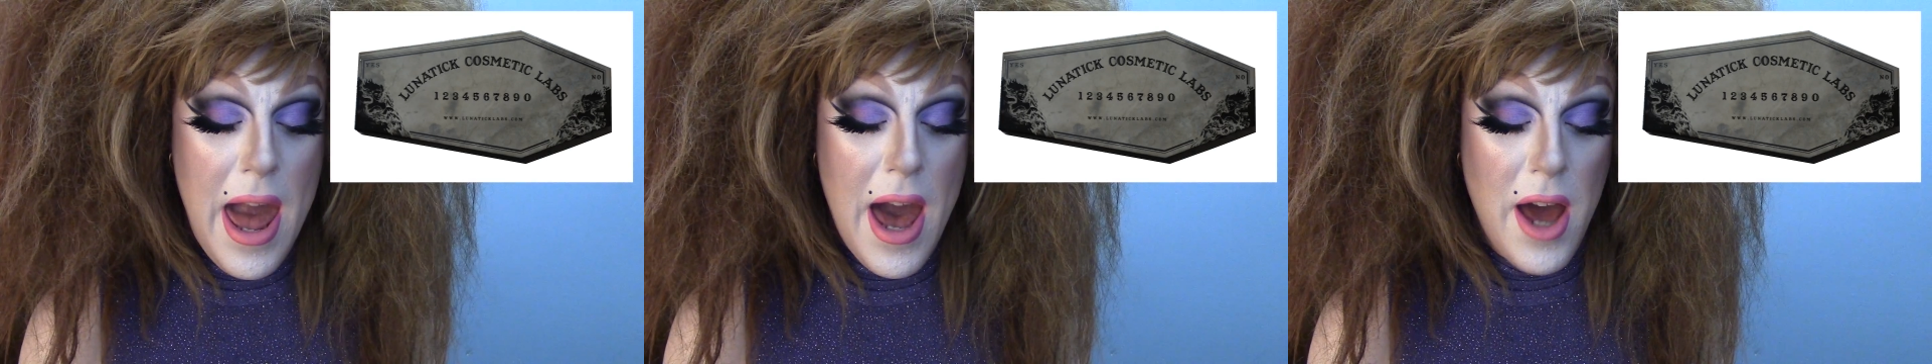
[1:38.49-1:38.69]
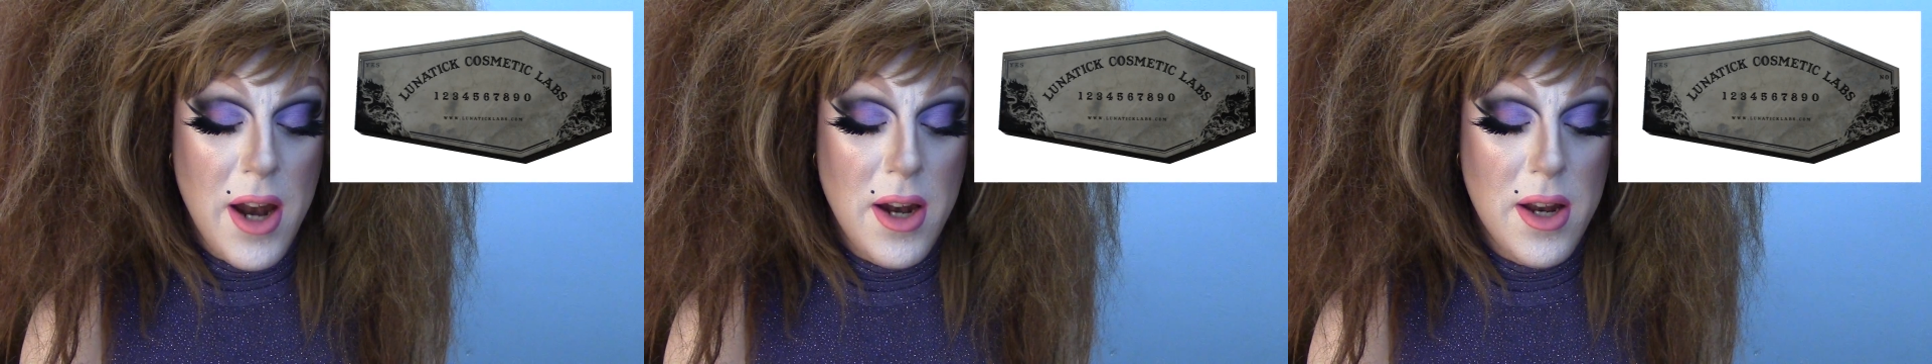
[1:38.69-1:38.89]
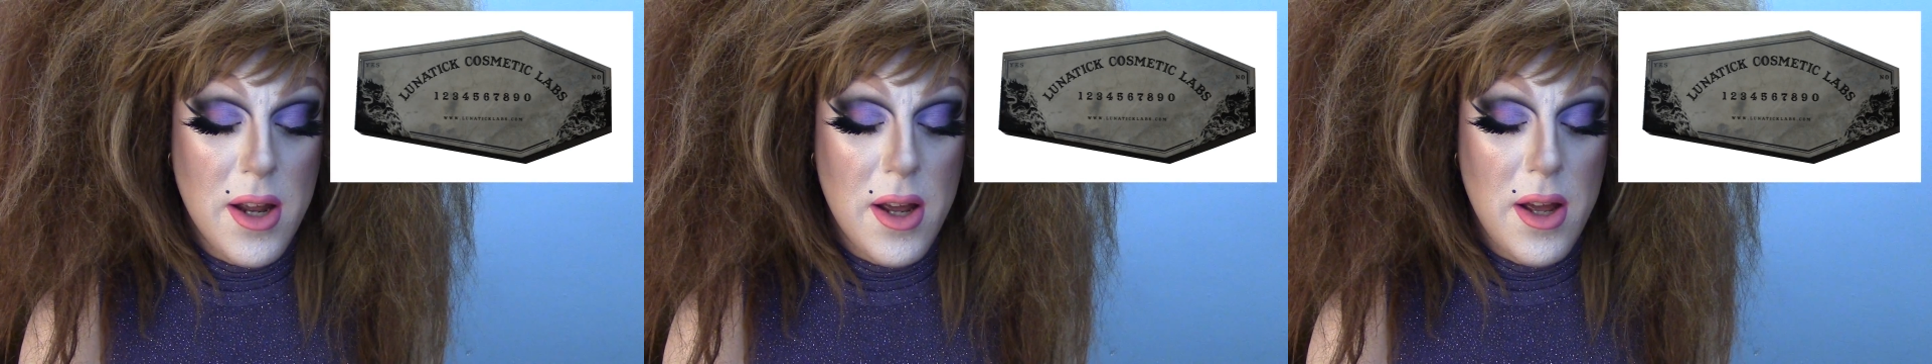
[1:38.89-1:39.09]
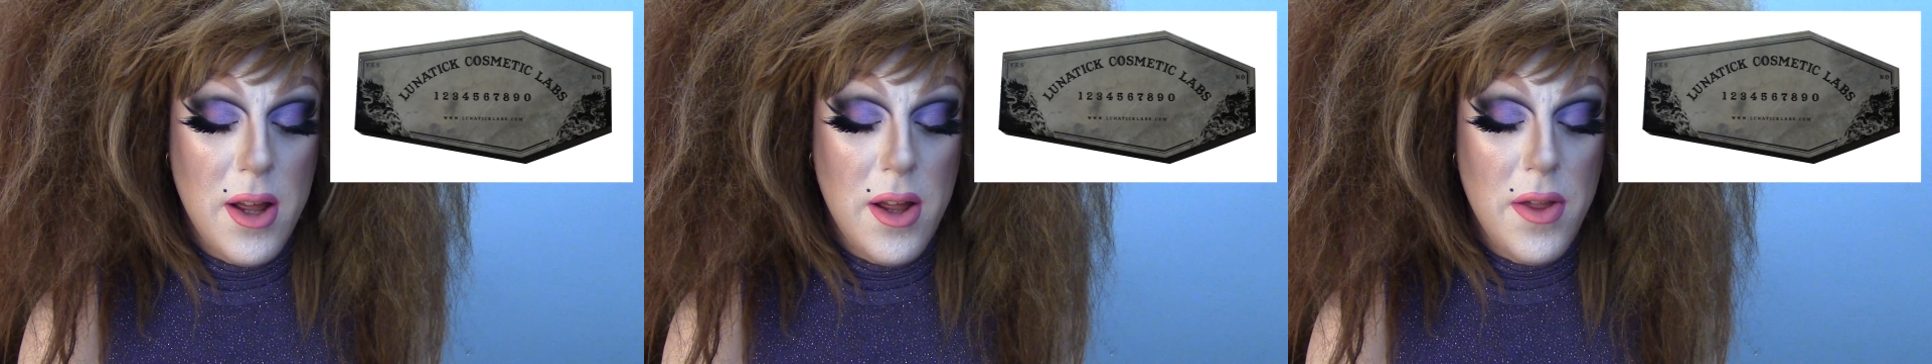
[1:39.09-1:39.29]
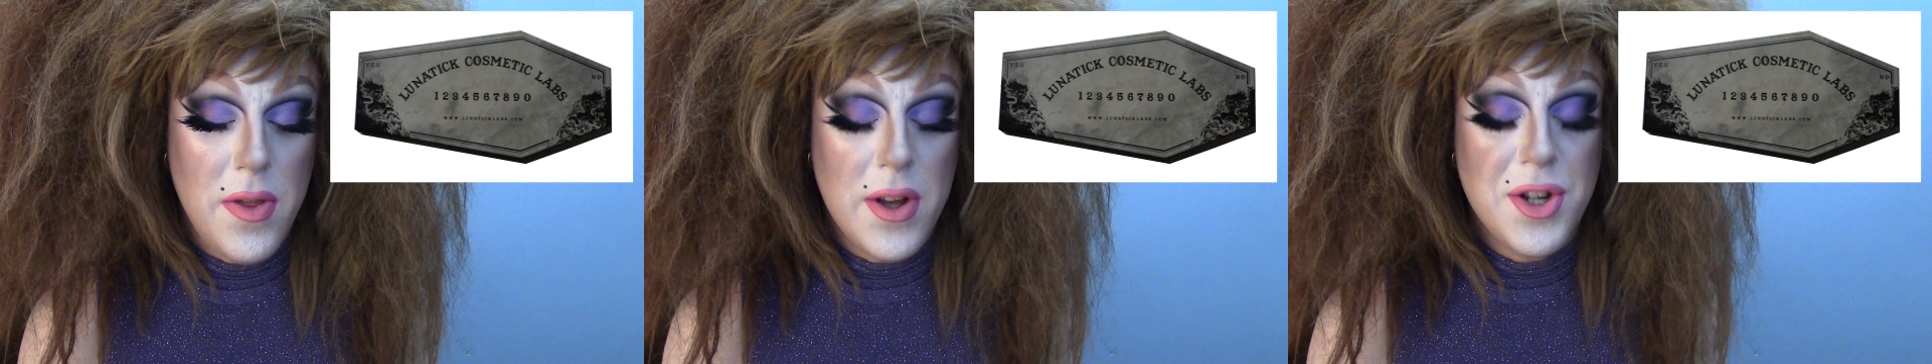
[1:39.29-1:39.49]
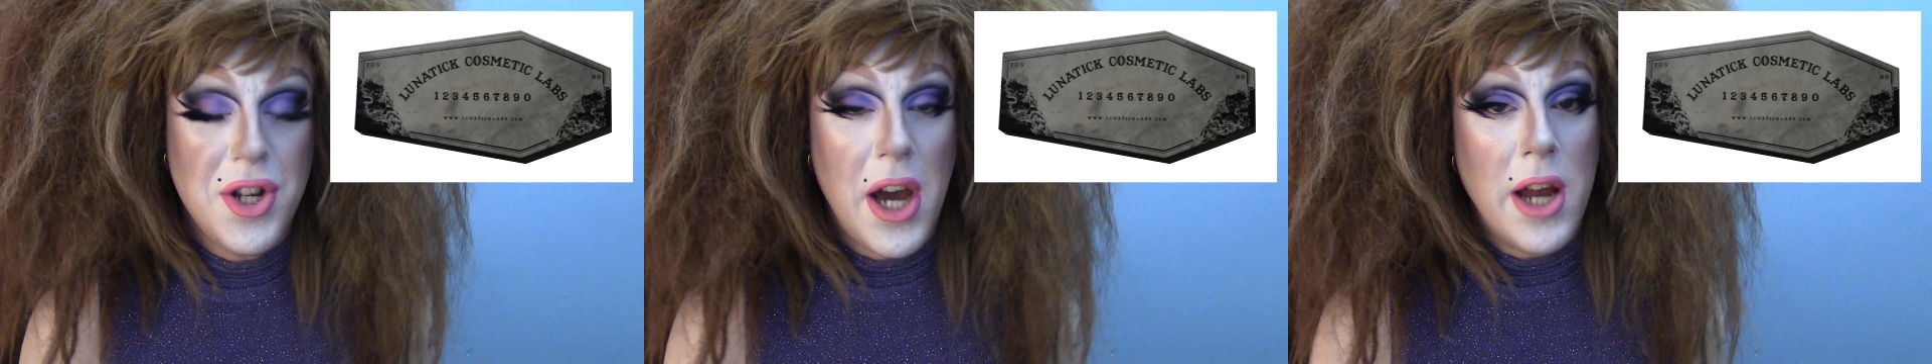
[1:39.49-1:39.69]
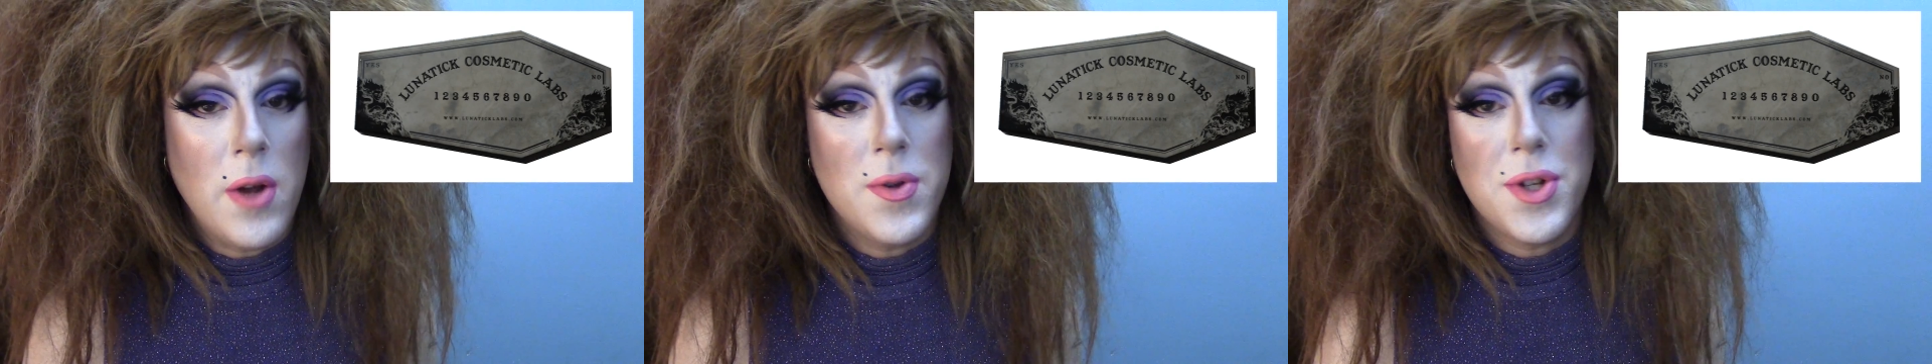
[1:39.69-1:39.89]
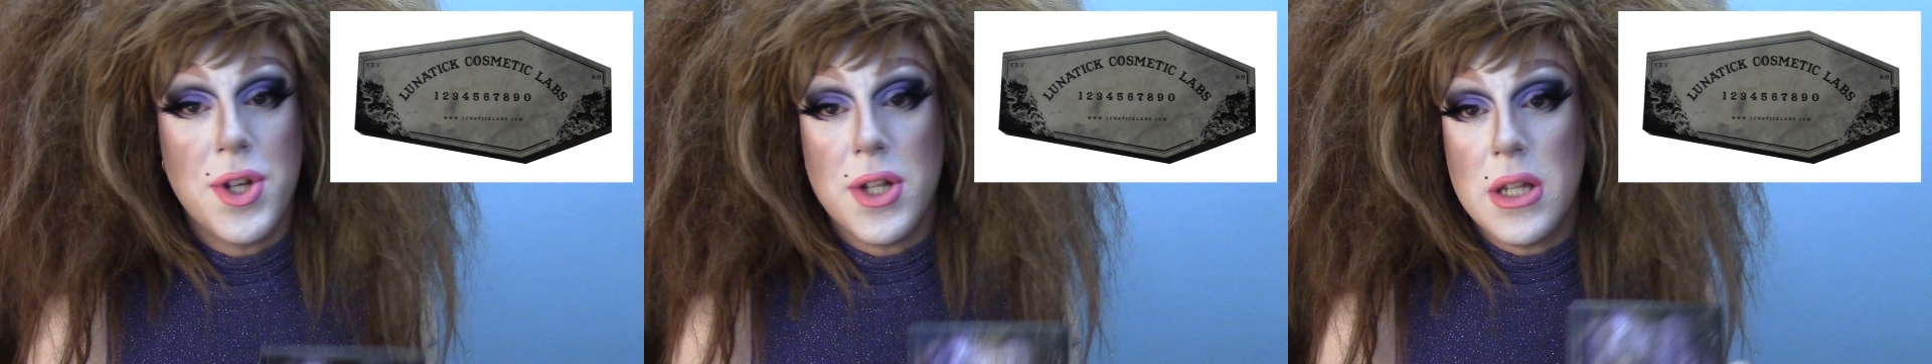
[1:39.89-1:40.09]
and the
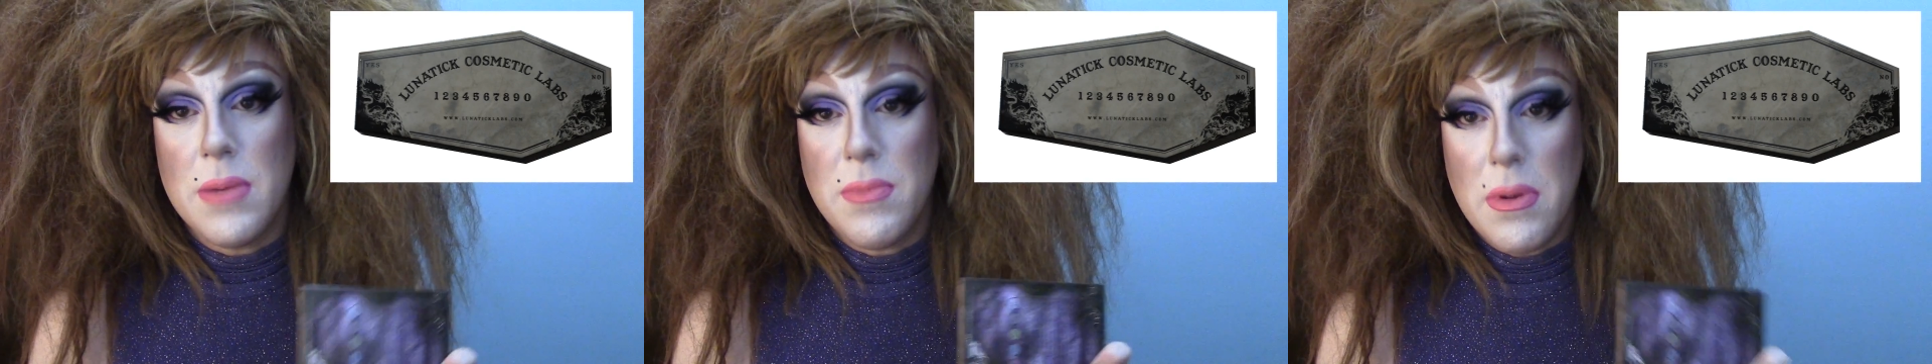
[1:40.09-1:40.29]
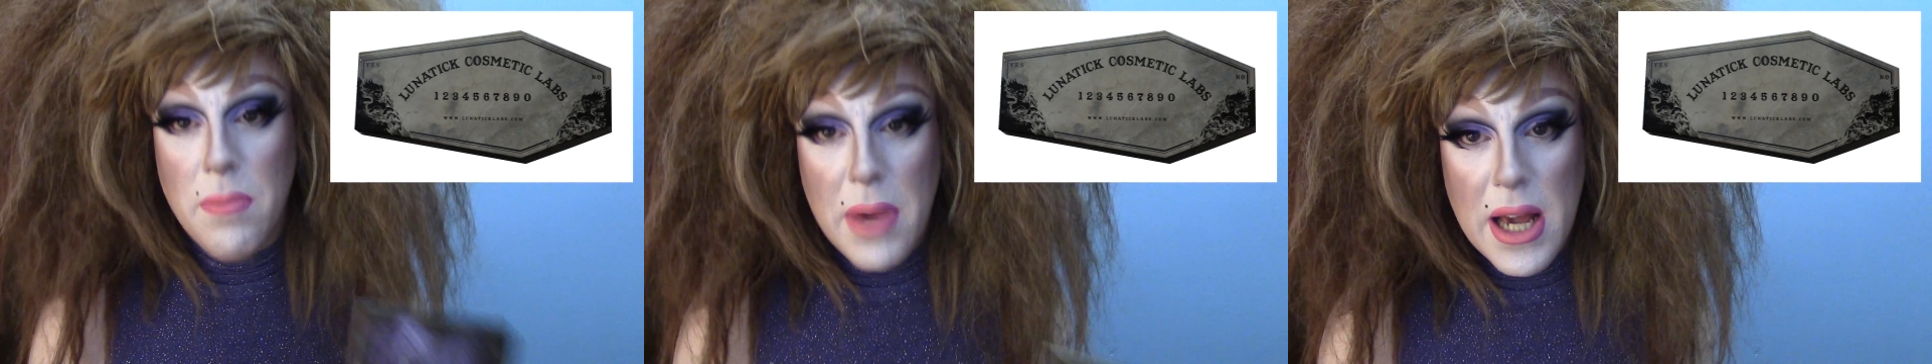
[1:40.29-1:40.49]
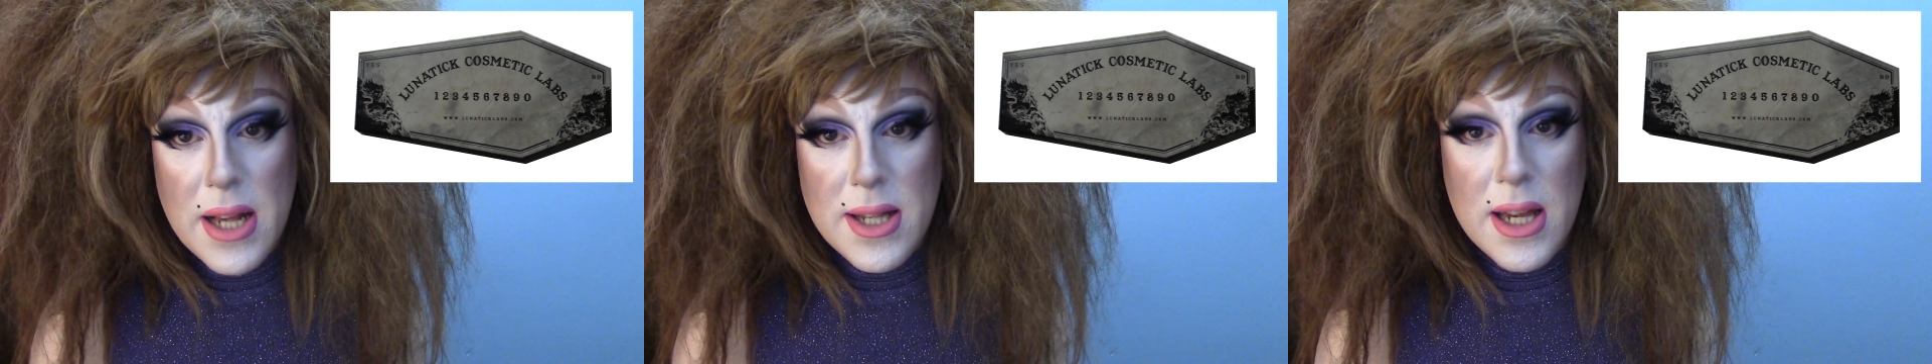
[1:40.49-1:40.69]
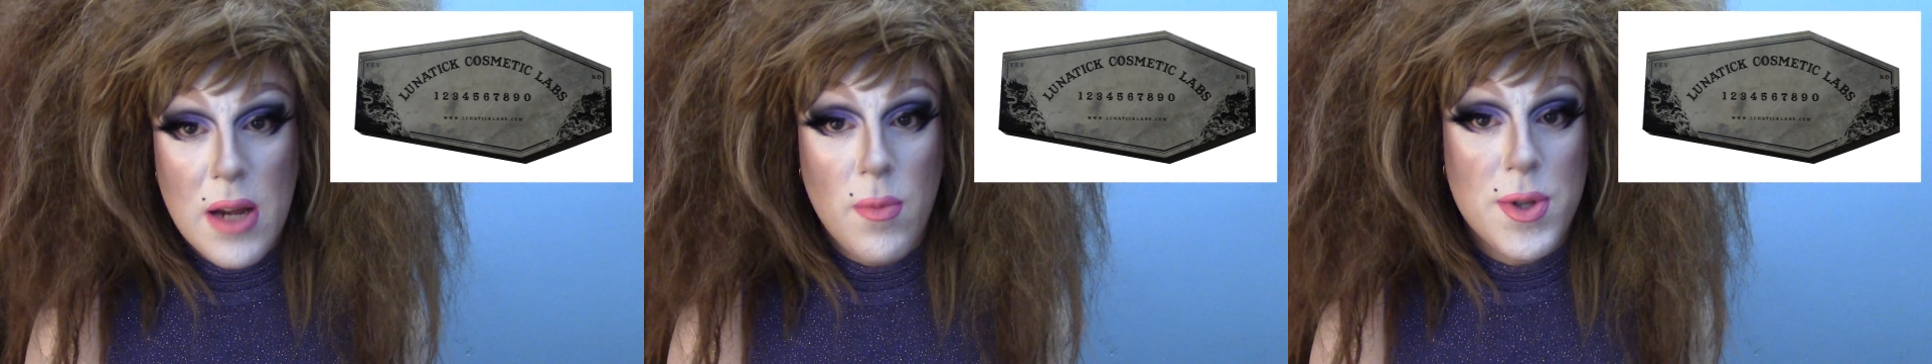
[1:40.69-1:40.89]
shadows just seemed amazing.